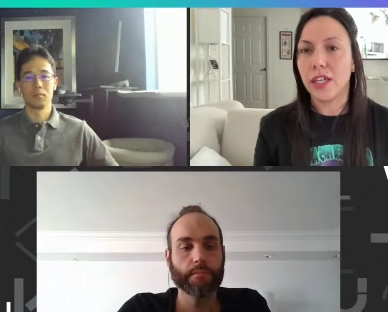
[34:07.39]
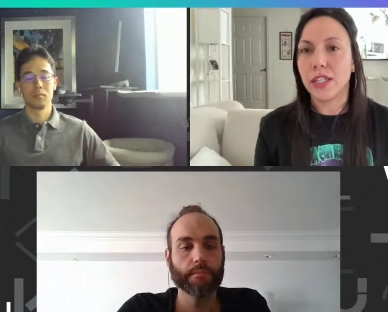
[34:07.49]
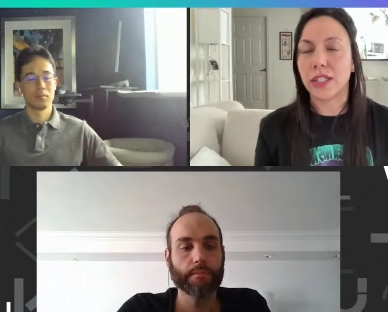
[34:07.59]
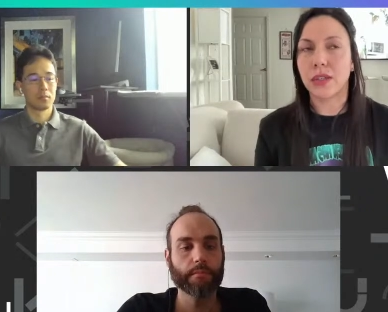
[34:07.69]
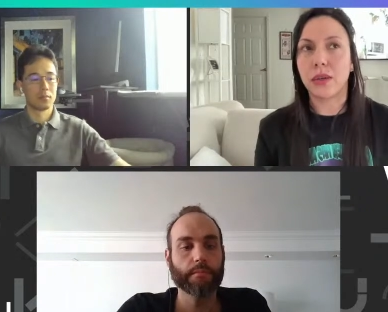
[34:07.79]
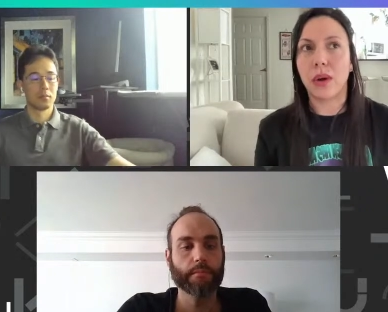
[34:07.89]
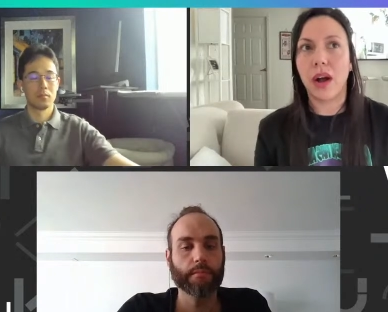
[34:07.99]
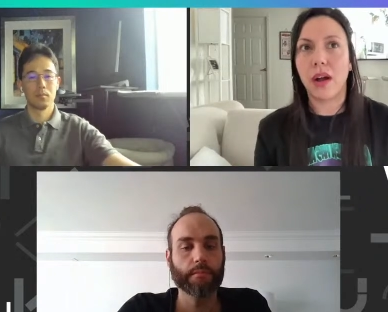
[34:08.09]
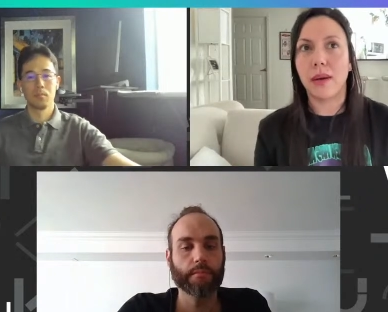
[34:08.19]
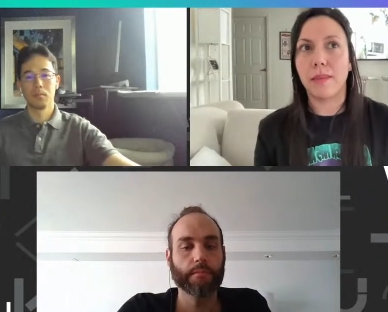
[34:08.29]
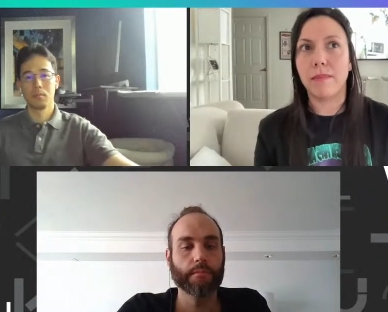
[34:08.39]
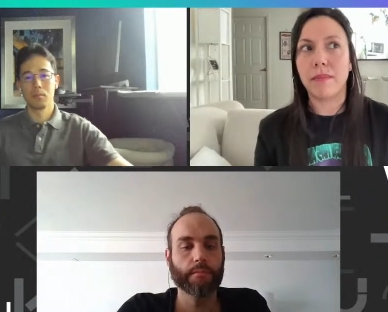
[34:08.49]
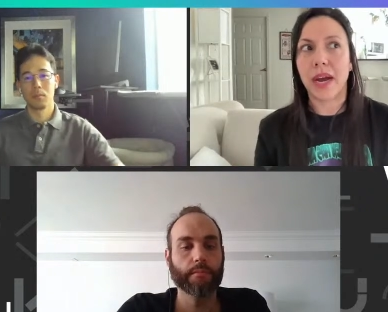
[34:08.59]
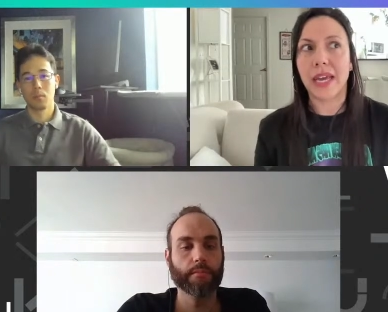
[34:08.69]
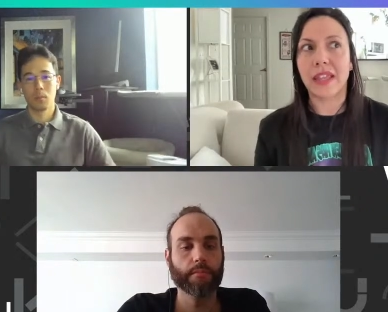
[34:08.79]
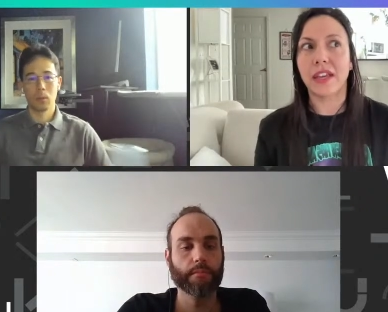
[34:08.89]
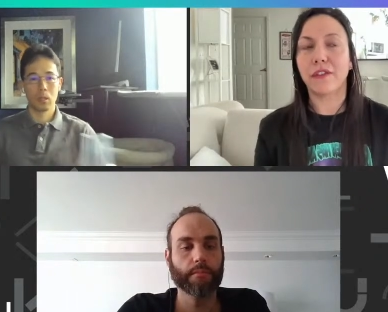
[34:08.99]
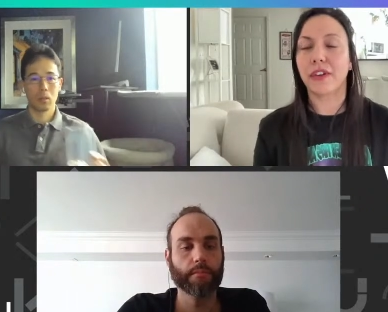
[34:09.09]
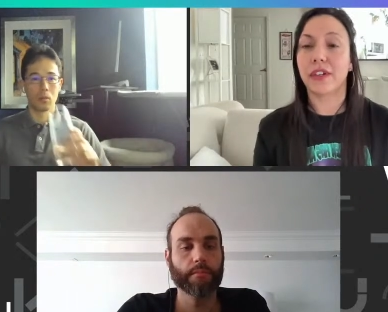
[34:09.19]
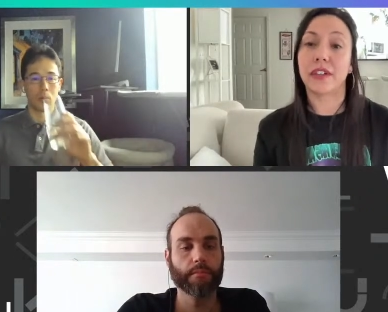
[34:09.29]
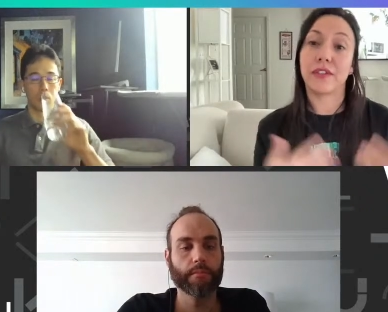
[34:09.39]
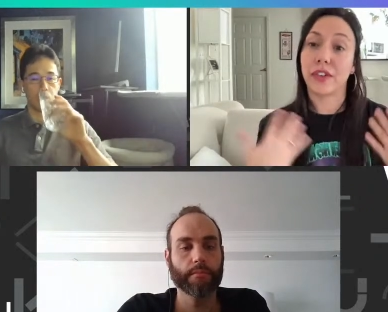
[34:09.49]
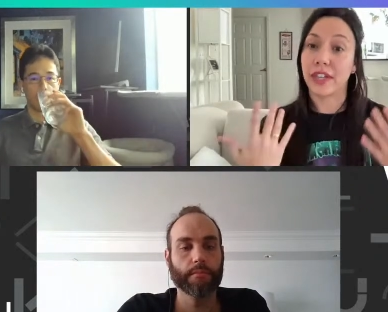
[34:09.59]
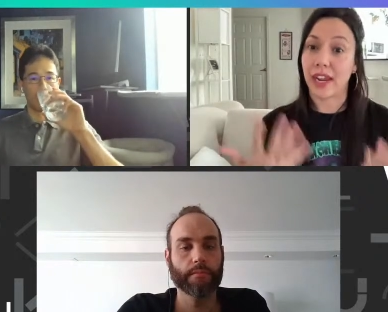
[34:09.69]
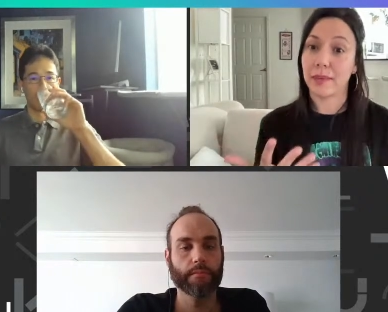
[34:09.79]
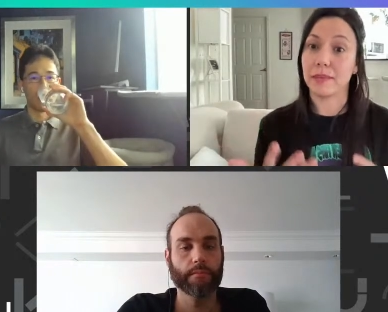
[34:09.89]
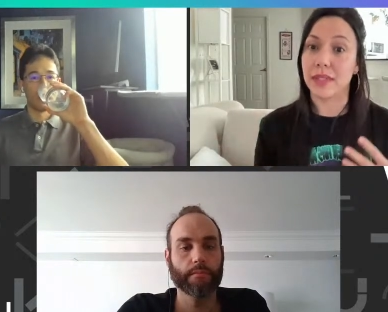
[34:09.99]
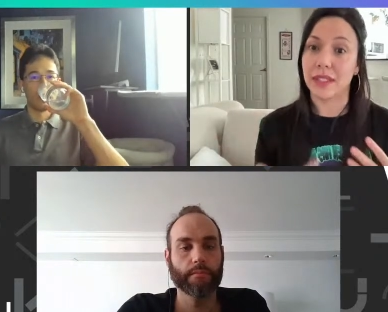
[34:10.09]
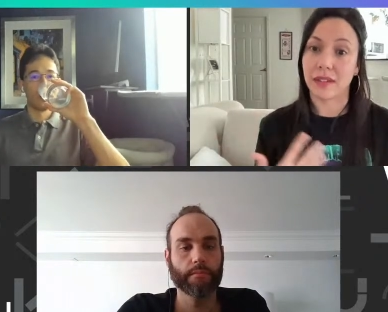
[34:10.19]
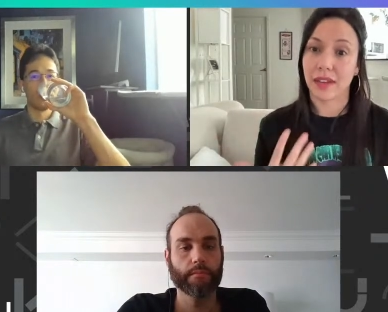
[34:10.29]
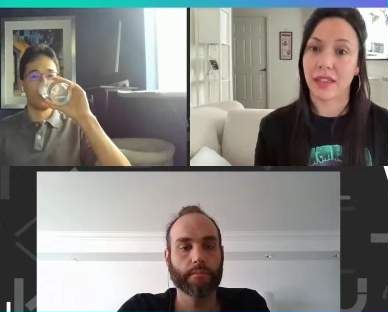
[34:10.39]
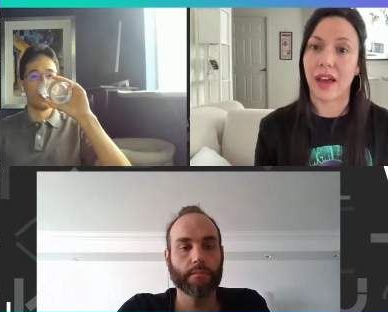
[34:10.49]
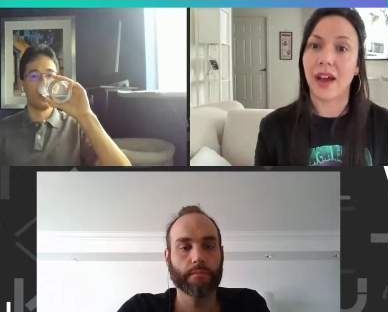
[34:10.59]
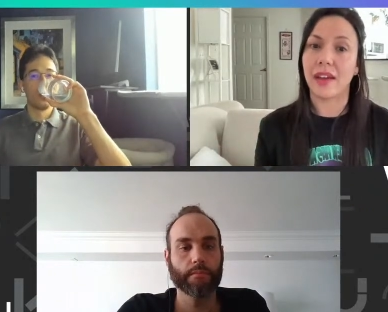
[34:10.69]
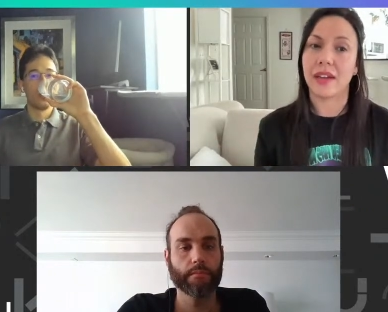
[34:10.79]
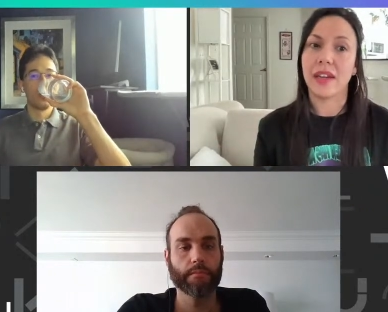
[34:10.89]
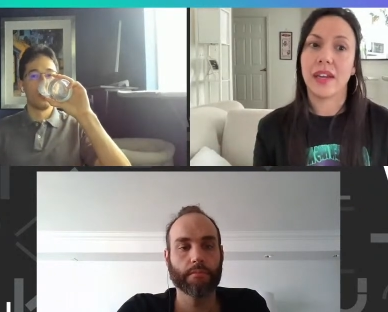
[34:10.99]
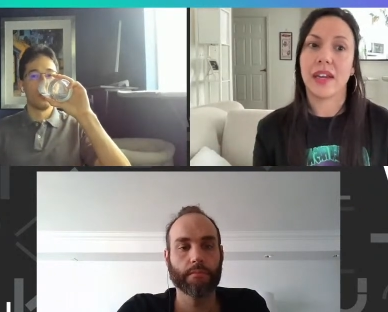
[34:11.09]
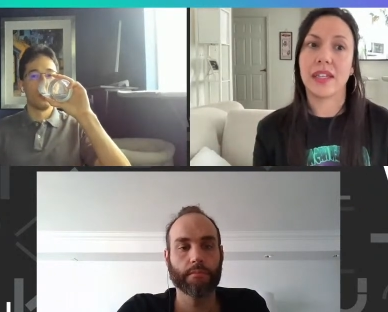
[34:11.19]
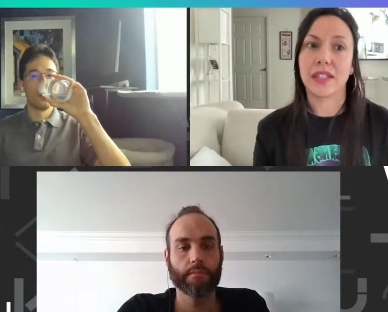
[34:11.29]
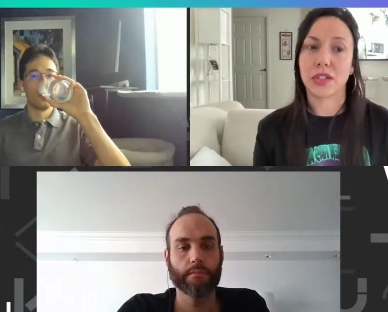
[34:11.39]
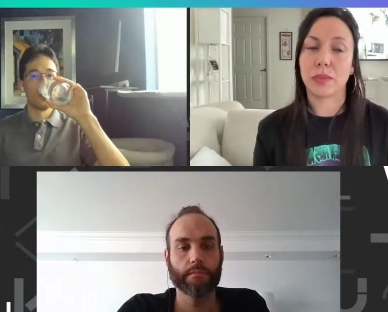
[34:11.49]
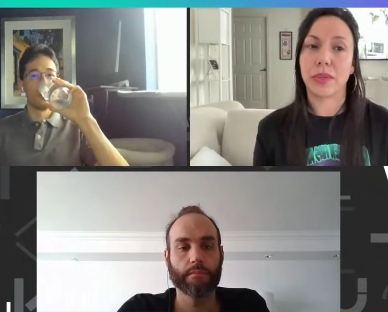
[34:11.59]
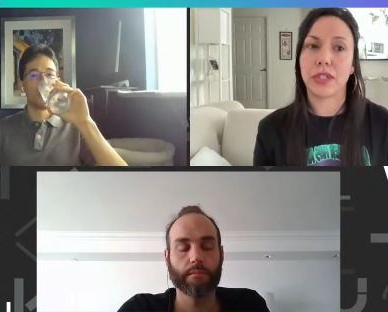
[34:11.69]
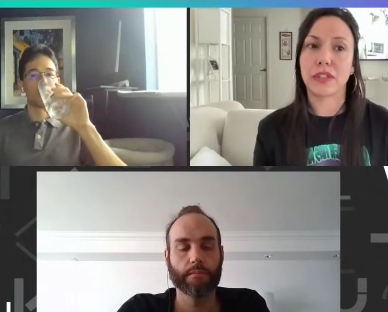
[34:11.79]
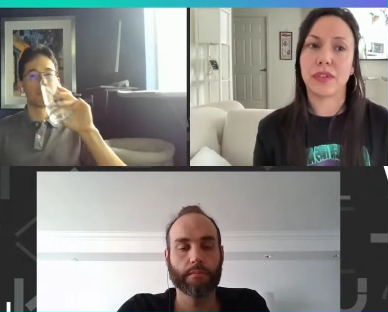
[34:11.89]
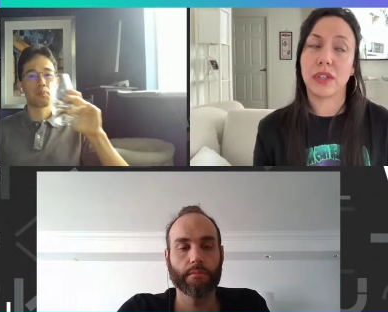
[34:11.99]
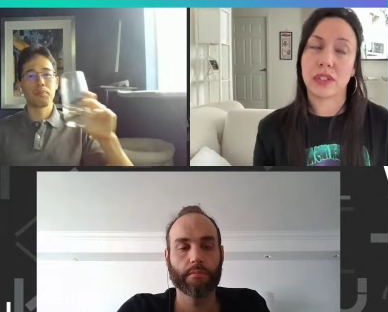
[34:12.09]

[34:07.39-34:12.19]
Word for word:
Speaker 1: So I think for games like that, it's super useful.